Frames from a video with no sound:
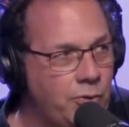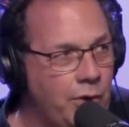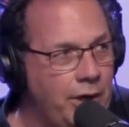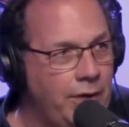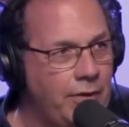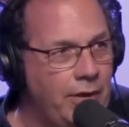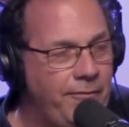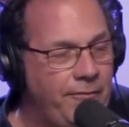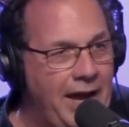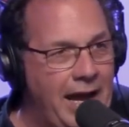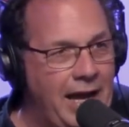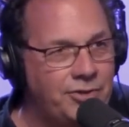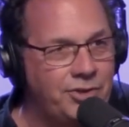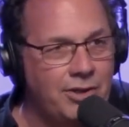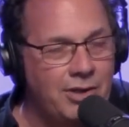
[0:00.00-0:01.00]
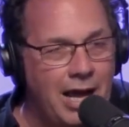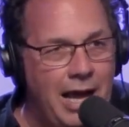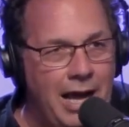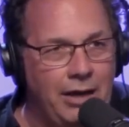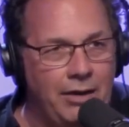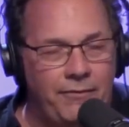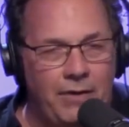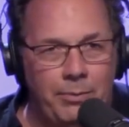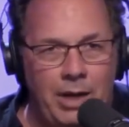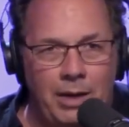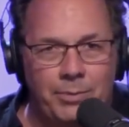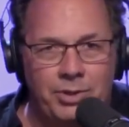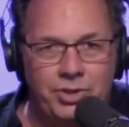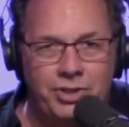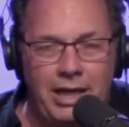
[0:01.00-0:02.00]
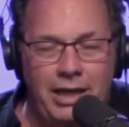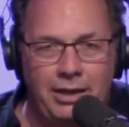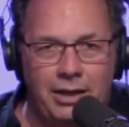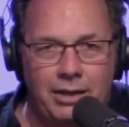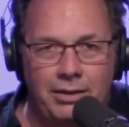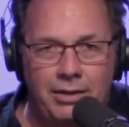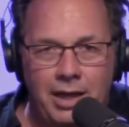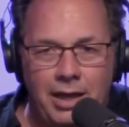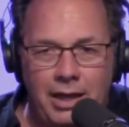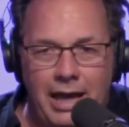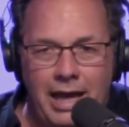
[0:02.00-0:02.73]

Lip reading: were in the Fast 9, if I'm not mistaken,